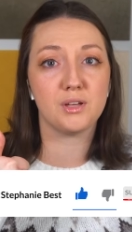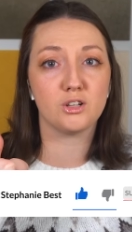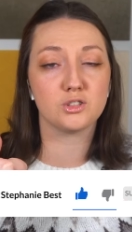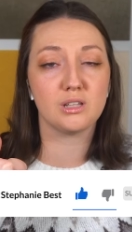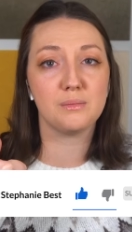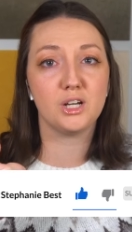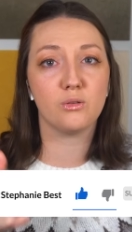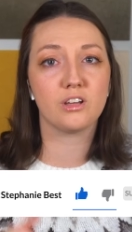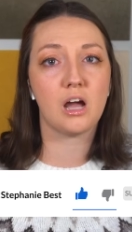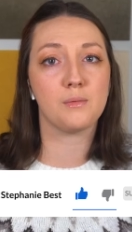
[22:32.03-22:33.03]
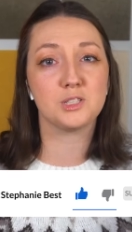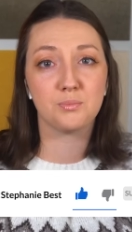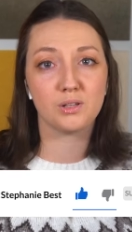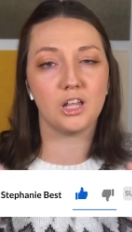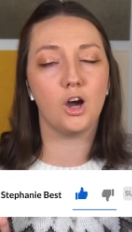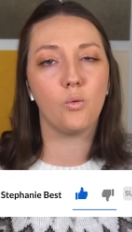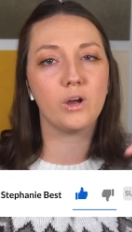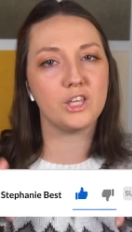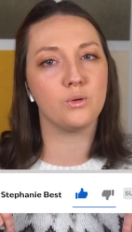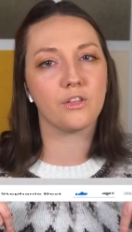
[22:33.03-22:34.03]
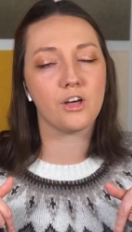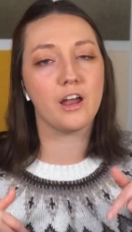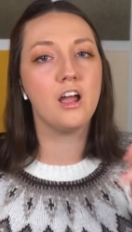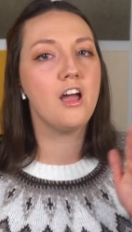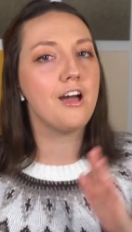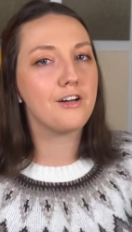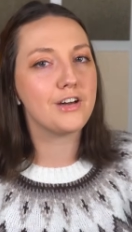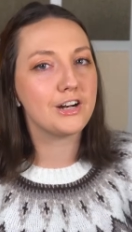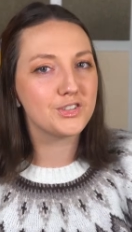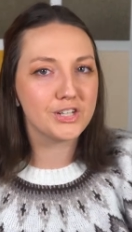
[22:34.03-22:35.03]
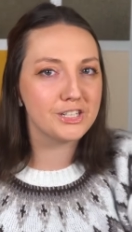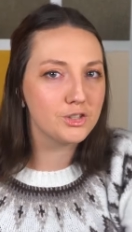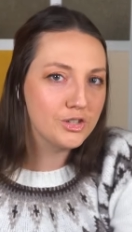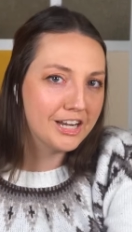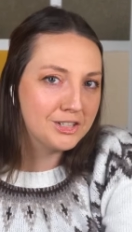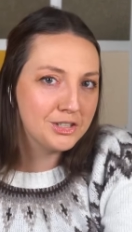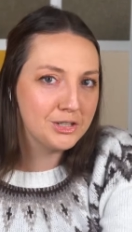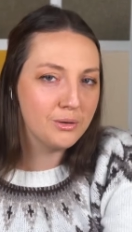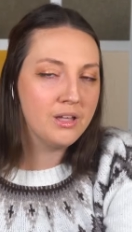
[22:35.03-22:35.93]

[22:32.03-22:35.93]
and also let me know in the comments below what you all thought of How to Train Your Dragon 2.